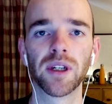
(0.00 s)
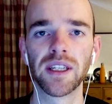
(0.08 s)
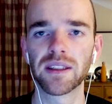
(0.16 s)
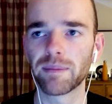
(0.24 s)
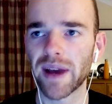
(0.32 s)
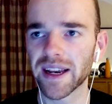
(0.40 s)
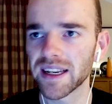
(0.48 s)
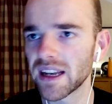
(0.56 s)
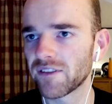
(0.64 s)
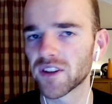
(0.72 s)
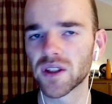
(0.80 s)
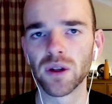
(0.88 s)
He's a
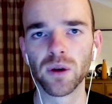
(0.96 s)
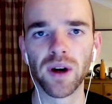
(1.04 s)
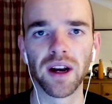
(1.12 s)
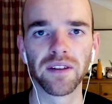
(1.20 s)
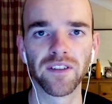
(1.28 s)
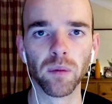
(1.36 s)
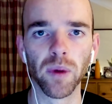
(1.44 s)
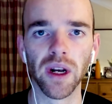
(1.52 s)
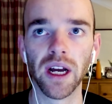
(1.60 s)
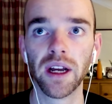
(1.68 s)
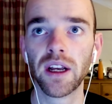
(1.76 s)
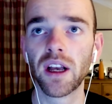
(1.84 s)
magnificent all-round
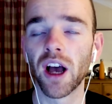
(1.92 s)
footballer.